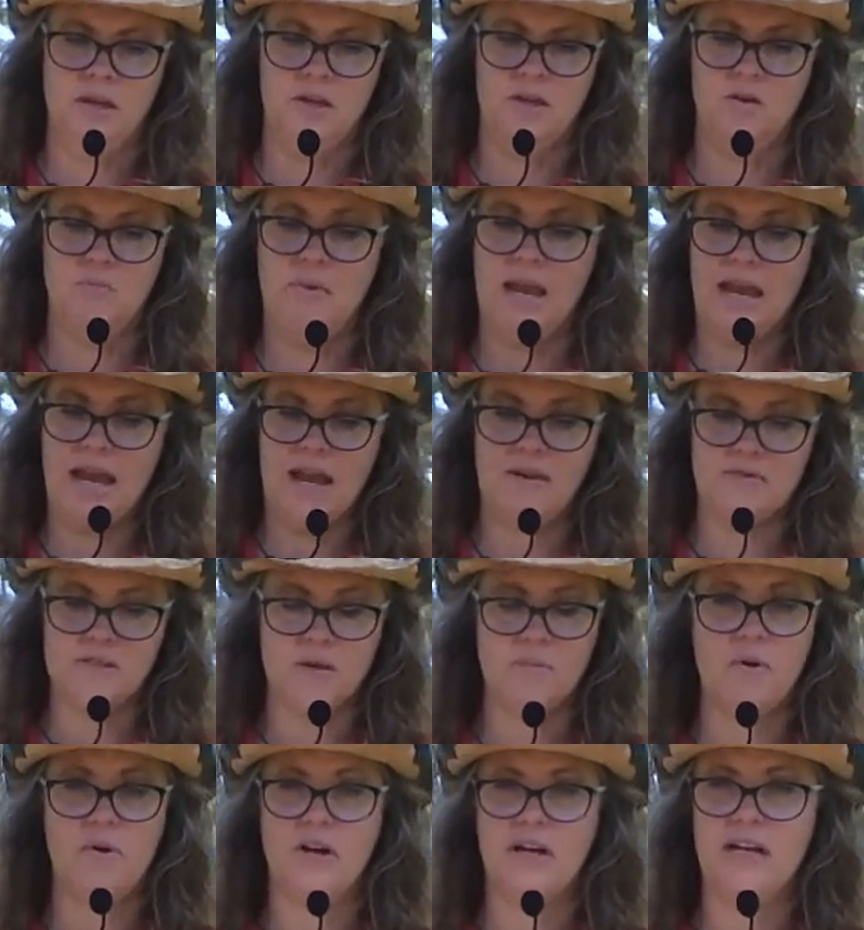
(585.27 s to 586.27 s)
You may have
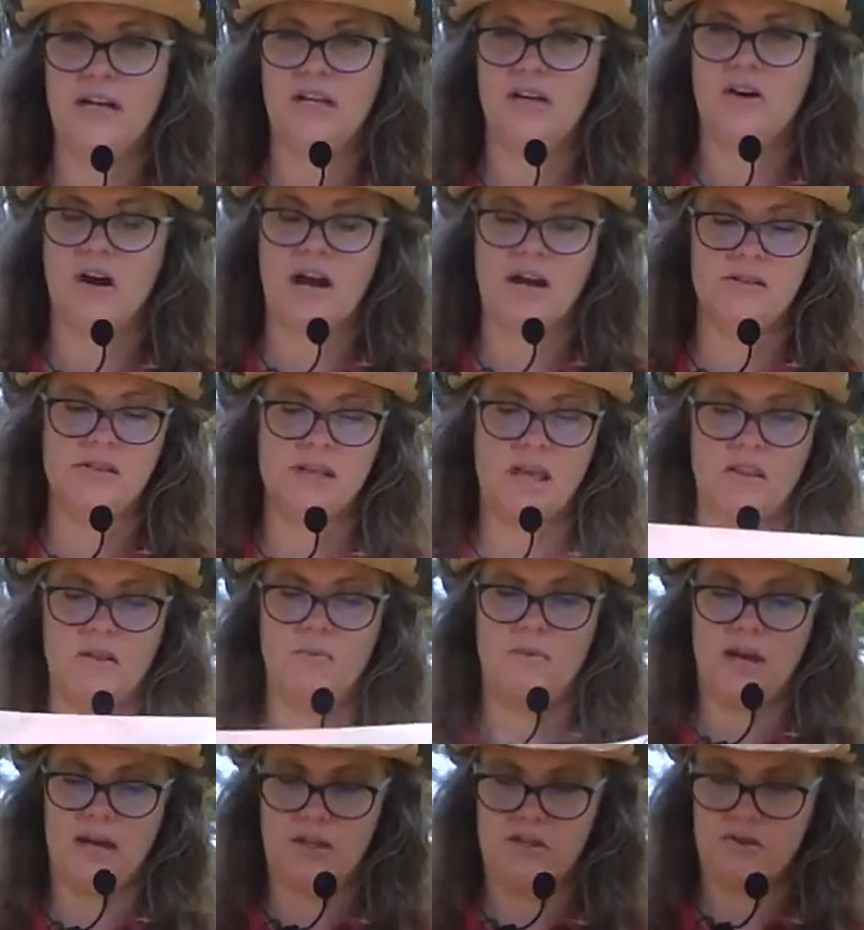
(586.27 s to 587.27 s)
some already in your house.
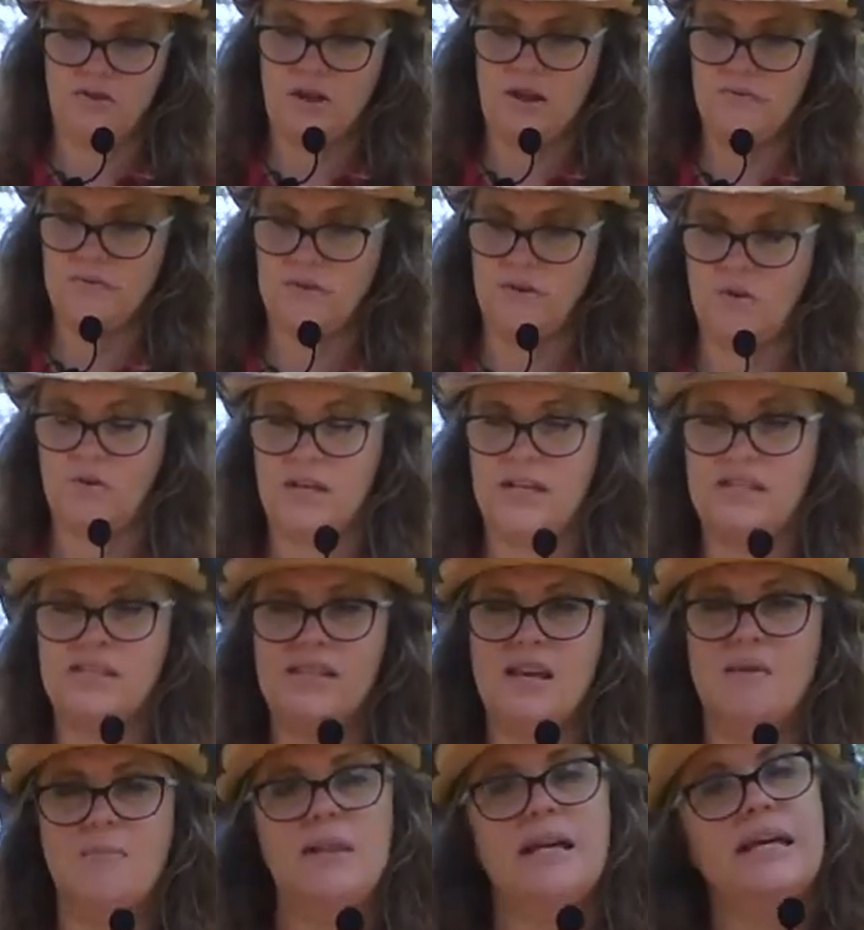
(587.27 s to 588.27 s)
Otherwise, you'll have to go get
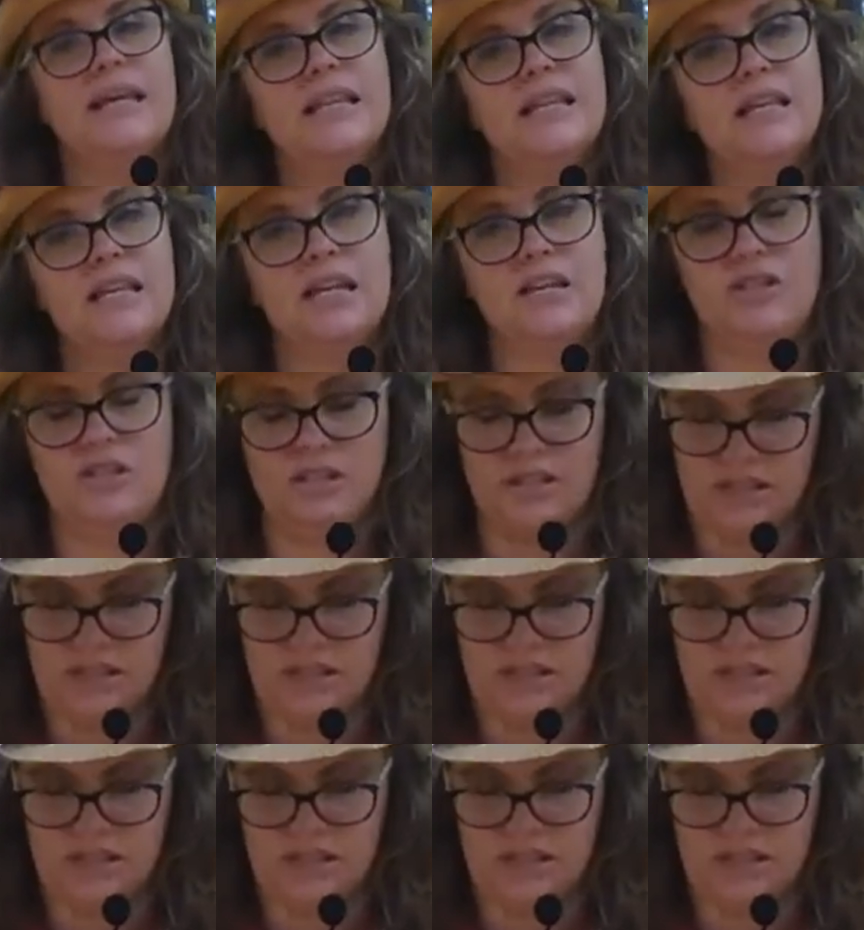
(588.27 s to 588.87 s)
some like in the kitchen